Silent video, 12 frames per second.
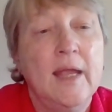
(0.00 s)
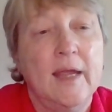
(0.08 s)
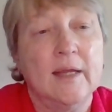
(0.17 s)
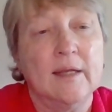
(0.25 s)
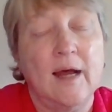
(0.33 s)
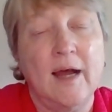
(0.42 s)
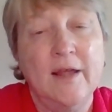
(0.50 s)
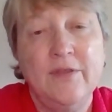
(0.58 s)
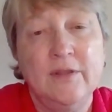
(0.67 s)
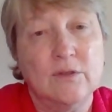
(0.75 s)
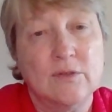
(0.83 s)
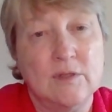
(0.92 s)
And I
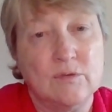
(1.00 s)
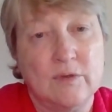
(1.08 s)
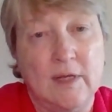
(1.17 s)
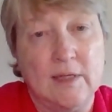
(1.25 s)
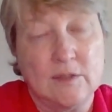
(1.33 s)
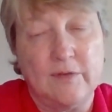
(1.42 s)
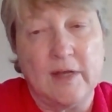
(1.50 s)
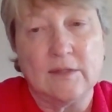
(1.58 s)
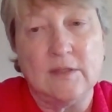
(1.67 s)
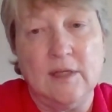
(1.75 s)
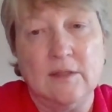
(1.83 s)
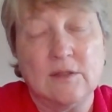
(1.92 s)
think those intranasal
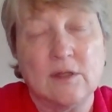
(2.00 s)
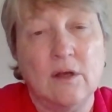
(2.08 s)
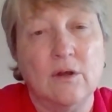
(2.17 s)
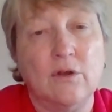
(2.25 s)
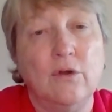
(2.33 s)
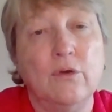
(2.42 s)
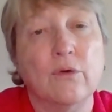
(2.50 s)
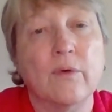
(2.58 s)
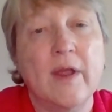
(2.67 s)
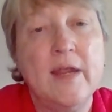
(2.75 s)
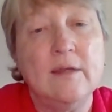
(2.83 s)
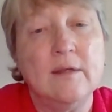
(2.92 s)
vaccines are
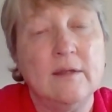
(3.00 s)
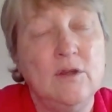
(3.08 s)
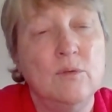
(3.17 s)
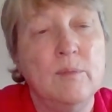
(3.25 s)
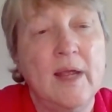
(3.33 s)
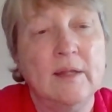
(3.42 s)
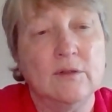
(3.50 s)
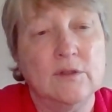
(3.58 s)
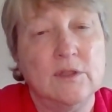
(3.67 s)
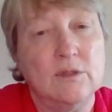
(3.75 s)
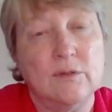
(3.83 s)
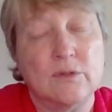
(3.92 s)
great. You may learn
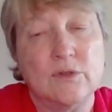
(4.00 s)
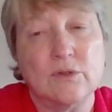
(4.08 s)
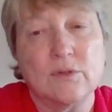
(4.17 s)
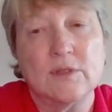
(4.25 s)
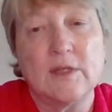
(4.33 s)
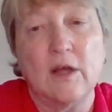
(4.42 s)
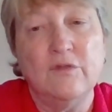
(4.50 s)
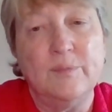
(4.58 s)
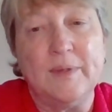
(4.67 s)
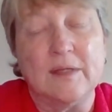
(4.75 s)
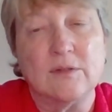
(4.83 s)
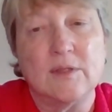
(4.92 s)
to do those yourself
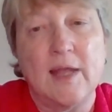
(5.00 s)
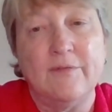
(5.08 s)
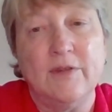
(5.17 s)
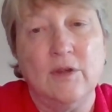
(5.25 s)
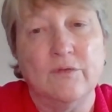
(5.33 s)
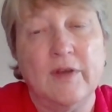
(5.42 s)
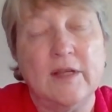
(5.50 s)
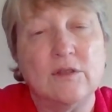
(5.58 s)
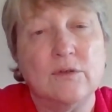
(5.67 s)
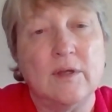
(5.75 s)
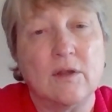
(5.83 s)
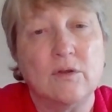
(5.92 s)
because having your vet
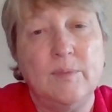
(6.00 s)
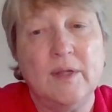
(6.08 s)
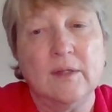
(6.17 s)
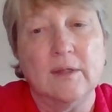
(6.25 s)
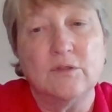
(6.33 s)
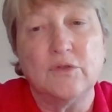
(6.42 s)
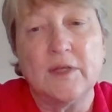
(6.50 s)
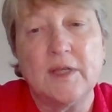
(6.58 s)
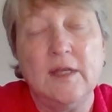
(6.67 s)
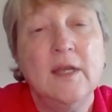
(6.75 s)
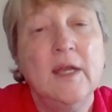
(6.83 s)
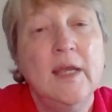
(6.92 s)
do it could be a little
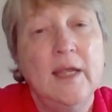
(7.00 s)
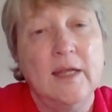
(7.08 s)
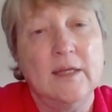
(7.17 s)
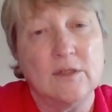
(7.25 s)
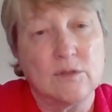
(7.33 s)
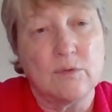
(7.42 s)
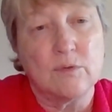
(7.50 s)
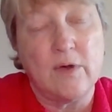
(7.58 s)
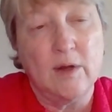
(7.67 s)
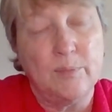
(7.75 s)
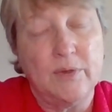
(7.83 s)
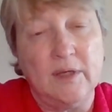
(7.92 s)
tricky. It does
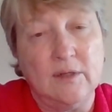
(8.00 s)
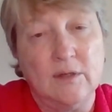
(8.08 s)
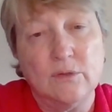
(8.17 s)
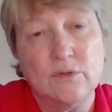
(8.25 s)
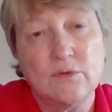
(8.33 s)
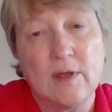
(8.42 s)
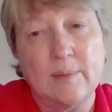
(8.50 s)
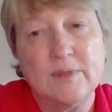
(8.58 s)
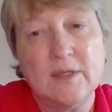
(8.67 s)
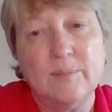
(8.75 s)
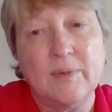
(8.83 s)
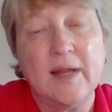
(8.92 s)
require putting nose drops
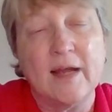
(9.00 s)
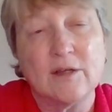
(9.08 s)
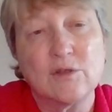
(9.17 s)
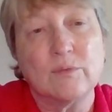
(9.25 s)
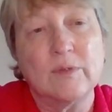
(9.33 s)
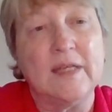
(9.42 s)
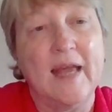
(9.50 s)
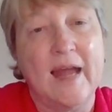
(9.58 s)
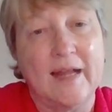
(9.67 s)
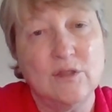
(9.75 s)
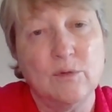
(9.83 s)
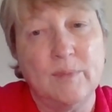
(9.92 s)
in, but actually
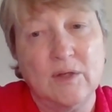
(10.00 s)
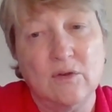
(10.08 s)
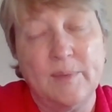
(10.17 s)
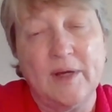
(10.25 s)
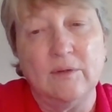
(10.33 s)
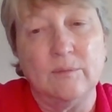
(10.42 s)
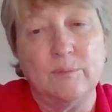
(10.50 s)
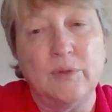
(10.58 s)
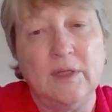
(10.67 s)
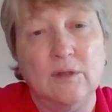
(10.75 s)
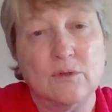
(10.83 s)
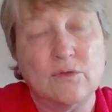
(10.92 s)
cats are better about
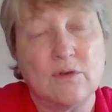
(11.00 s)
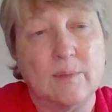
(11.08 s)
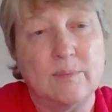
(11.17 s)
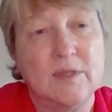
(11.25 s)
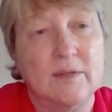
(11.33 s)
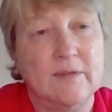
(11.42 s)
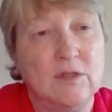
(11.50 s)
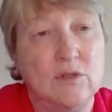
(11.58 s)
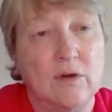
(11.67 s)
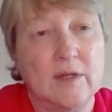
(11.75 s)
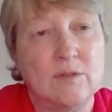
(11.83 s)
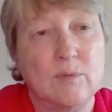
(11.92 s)
putting nose drops in than
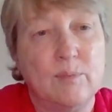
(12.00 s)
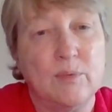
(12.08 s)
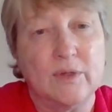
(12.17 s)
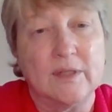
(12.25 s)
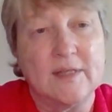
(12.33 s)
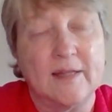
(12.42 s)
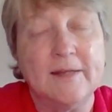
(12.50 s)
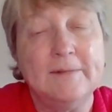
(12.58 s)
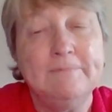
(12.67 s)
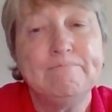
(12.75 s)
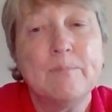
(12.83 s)
dogs with Bordetella.